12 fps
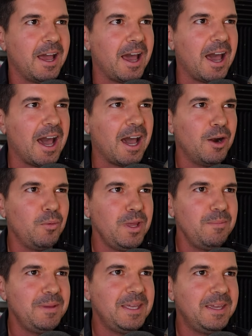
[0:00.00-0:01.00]
how do
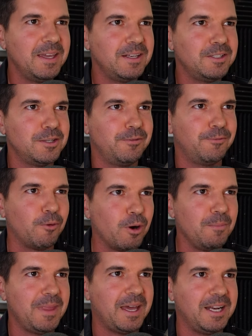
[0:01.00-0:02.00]
we begin to
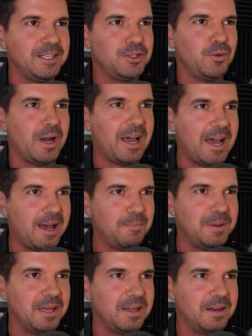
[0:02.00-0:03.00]
form that into a
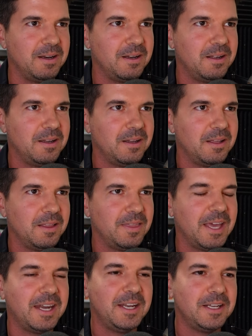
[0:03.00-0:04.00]
habit
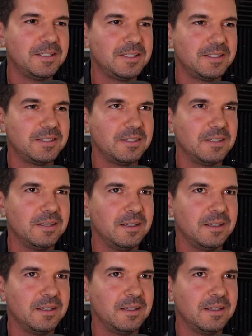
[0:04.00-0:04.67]
that is